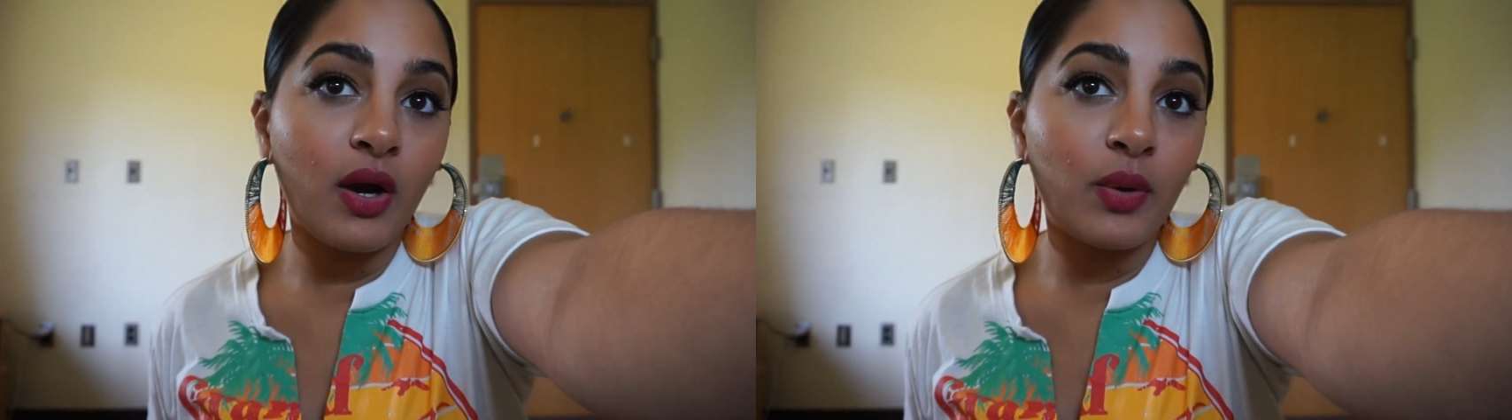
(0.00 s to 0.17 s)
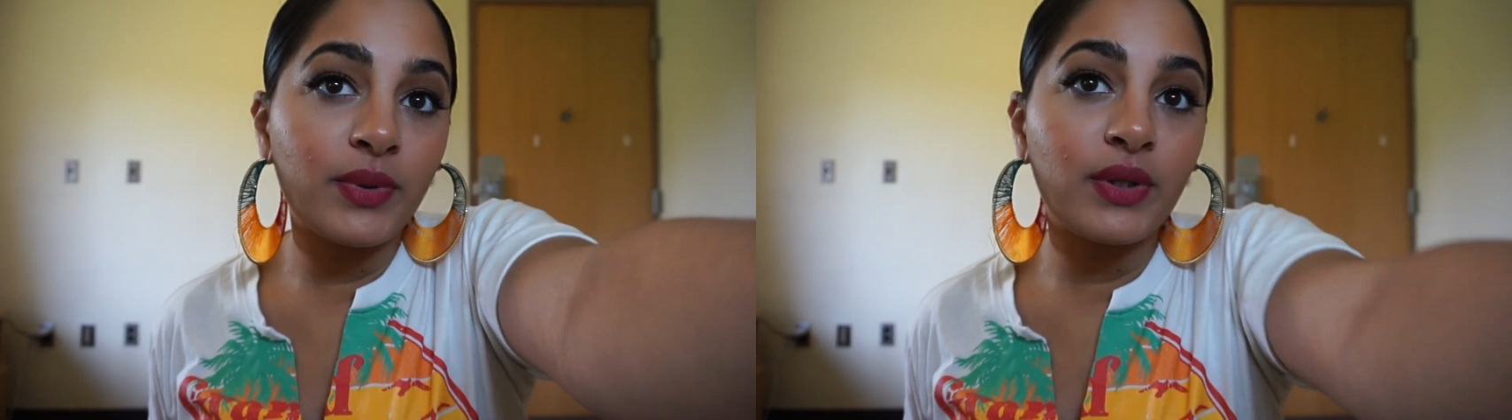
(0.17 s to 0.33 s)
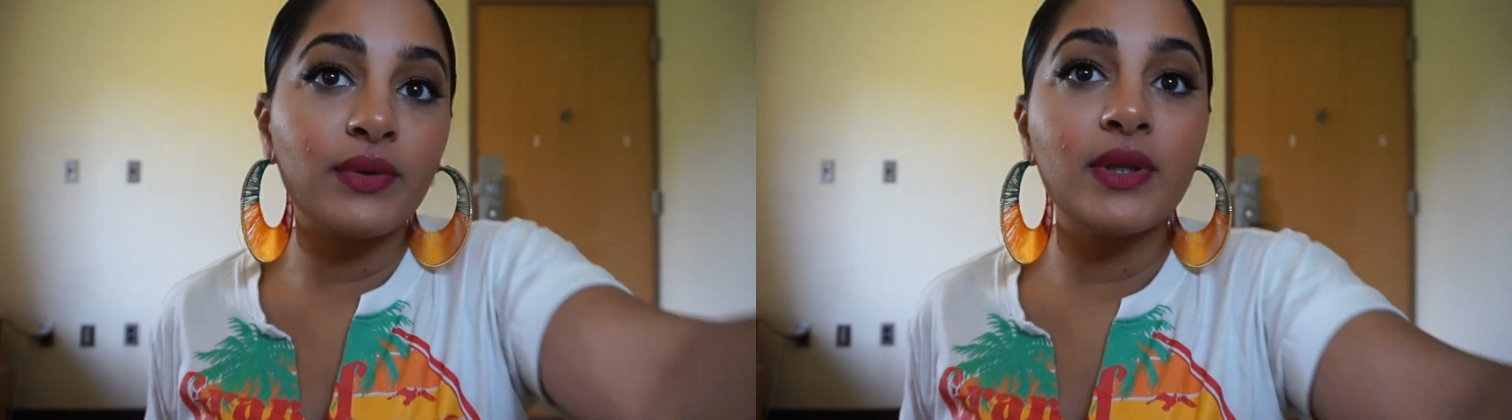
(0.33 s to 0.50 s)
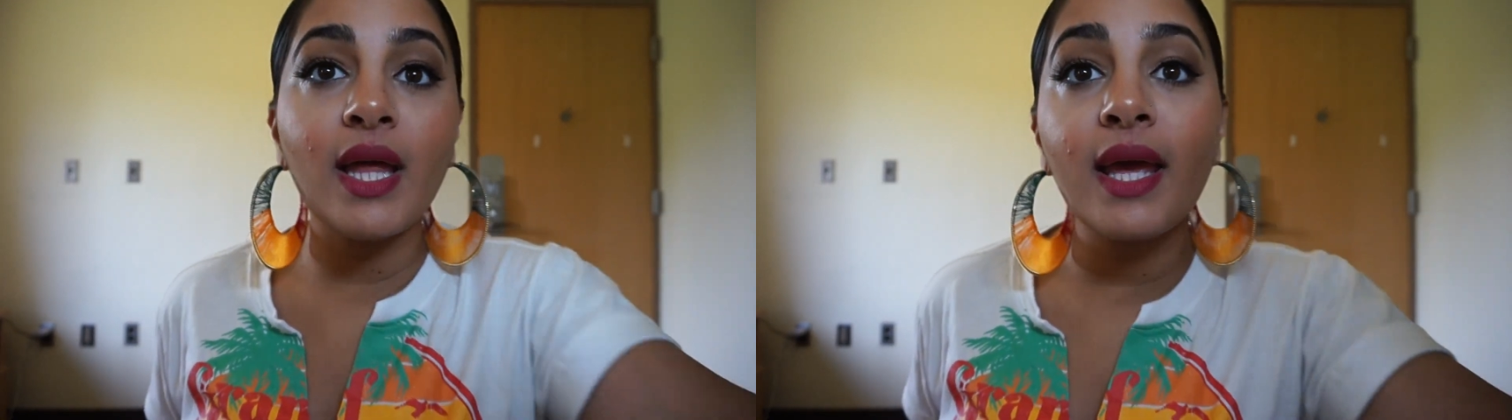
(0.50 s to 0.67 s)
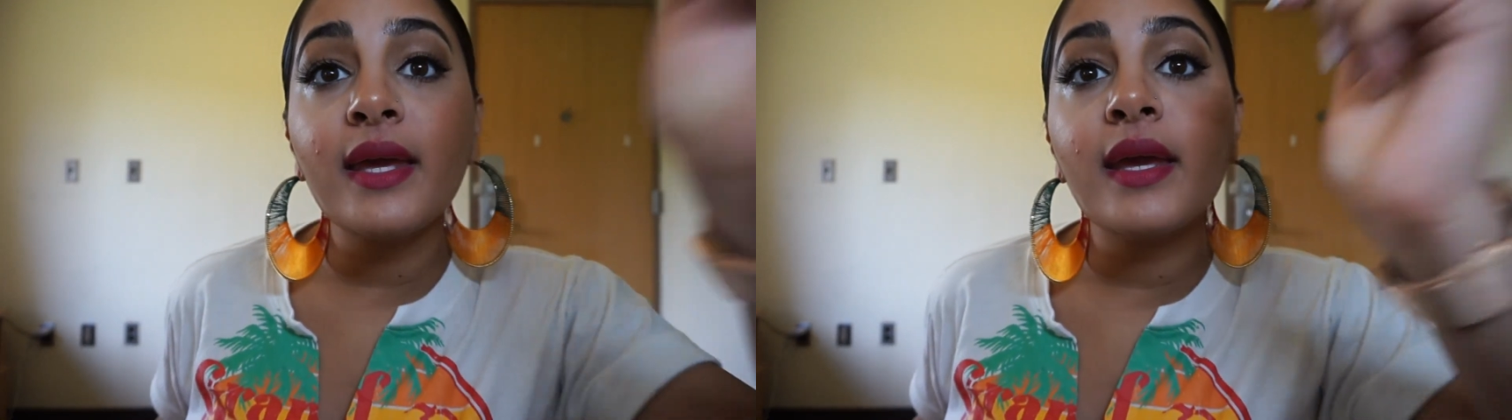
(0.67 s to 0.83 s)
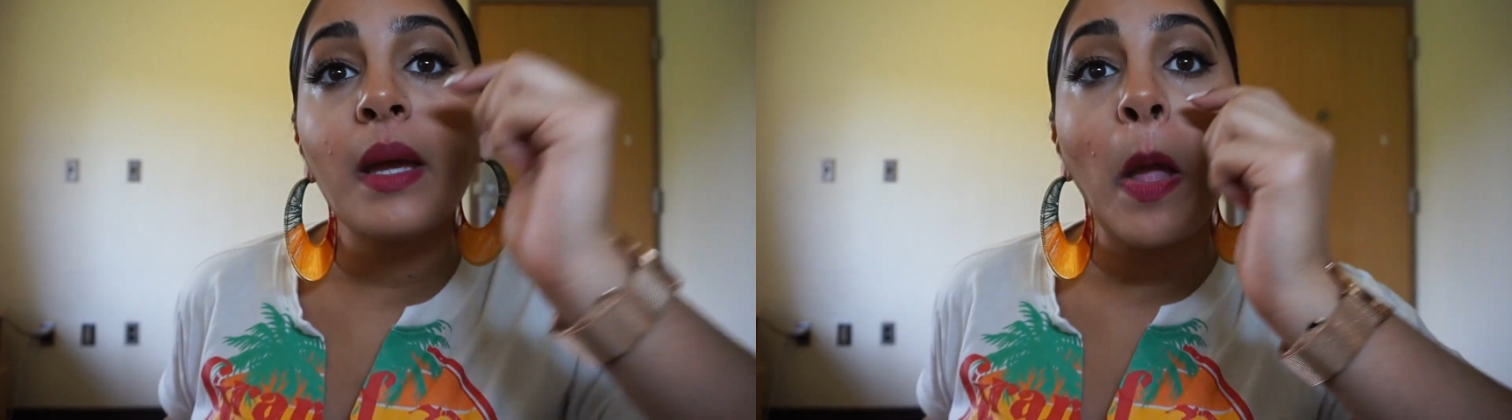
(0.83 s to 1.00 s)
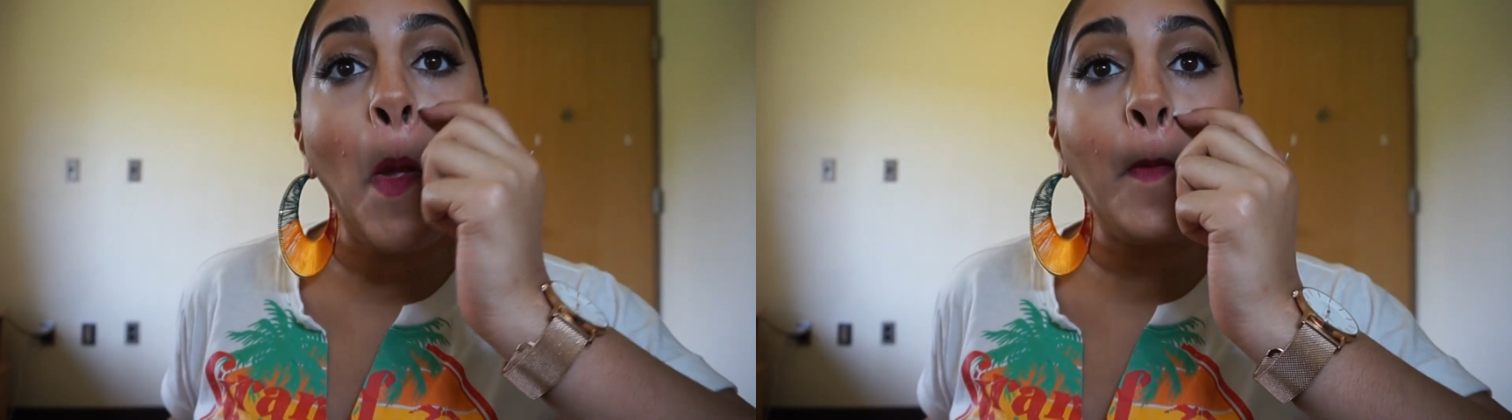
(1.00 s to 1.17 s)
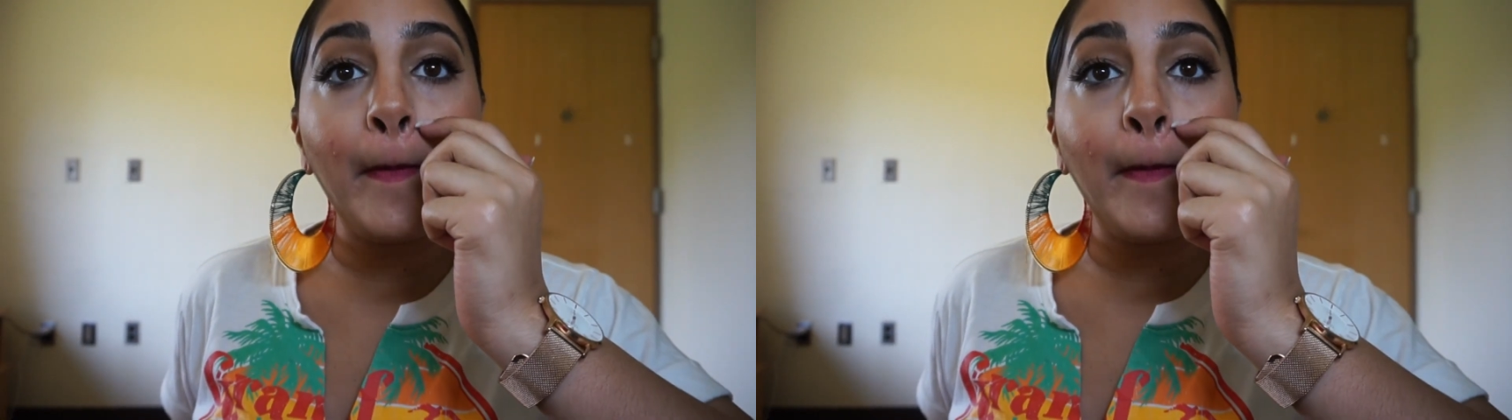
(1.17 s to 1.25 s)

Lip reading: hope you like it.